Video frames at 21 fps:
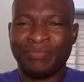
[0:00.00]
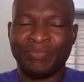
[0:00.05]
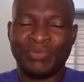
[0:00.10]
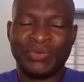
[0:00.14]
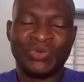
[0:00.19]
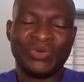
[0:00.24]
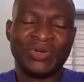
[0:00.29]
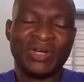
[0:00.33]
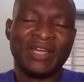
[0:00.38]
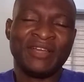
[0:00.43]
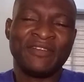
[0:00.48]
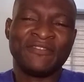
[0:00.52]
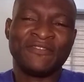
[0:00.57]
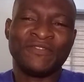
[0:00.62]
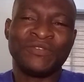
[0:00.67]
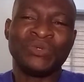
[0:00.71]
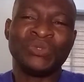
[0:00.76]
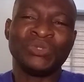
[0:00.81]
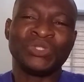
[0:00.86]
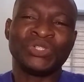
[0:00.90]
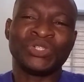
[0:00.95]
Pleural
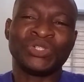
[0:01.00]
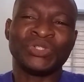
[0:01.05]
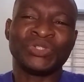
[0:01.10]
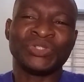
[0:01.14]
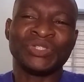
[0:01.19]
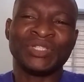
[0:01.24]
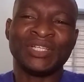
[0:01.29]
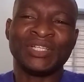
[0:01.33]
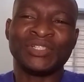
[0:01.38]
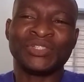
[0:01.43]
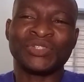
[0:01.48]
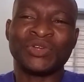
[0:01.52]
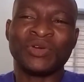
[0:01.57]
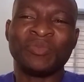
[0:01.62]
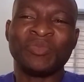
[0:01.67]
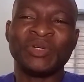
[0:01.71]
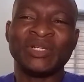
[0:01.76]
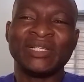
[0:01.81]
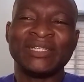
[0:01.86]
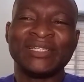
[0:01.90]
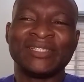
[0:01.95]
effusion is
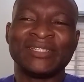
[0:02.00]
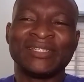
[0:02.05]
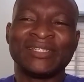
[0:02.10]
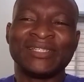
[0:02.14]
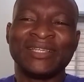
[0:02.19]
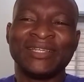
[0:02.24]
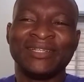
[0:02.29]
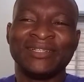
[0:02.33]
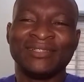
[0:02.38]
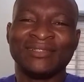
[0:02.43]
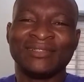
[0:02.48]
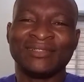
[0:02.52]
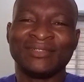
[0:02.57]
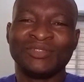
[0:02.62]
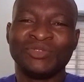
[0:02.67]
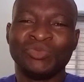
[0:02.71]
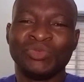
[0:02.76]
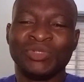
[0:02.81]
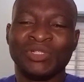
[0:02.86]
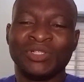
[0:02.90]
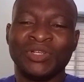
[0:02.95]
commonly seen
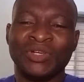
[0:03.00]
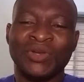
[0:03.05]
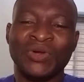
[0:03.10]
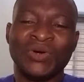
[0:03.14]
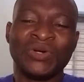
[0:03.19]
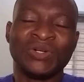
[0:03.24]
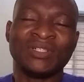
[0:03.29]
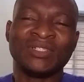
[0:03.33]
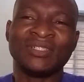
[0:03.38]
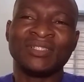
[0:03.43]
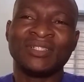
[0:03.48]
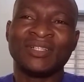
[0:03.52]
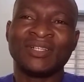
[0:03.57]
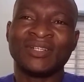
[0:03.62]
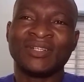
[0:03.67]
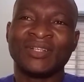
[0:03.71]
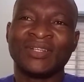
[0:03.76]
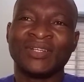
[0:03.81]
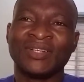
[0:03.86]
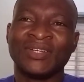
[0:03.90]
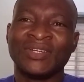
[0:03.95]
with lung
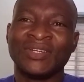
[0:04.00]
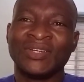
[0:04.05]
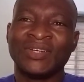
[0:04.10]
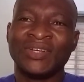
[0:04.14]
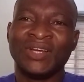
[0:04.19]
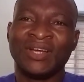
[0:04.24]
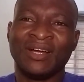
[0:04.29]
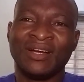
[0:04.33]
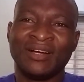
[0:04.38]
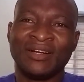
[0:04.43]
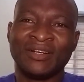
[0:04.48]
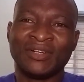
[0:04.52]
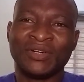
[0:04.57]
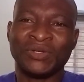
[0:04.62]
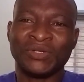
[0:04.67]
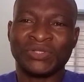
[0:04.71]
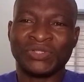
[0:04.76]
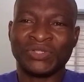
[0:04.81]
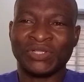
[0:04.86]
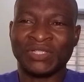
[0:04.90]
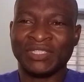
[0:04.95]

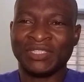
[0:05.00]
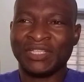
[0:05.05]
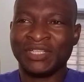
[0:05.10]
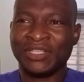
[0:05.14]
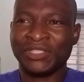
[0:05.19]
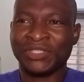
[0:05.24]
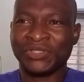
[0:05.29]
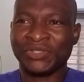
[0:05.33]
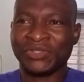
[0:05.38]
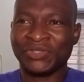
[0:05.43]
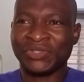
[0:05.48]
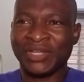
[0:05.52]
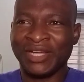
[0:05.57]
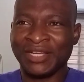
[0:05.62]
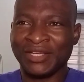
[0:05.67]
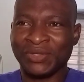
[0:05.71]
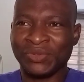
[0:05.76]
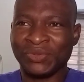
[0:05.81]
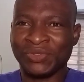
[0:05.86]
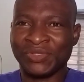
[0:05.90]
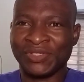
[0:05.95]
consolidation,
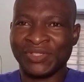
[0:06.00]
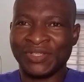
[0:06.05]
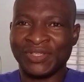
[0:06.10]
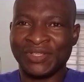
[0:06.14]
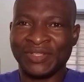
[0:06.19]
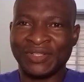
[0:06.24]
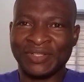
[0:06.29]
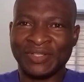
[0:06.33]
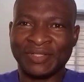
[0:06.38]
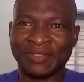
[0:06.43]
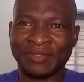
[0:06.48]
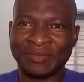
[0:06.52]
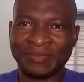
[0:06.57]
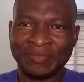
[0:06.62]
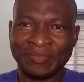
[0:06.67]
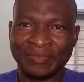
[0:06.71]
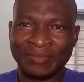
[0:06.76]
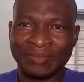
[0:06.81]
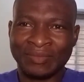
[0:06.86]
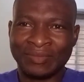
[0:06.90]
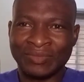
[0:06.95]
like you see in
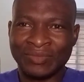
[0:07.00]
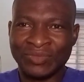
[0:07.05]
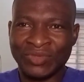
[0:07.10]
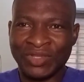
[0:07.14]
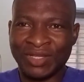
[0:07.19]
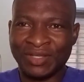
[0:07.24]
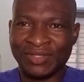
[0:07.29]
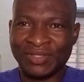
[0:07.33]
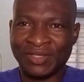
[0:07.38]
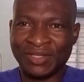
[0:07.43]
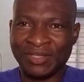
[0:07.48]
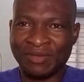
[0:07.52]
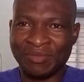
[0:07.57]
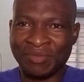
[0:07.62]
this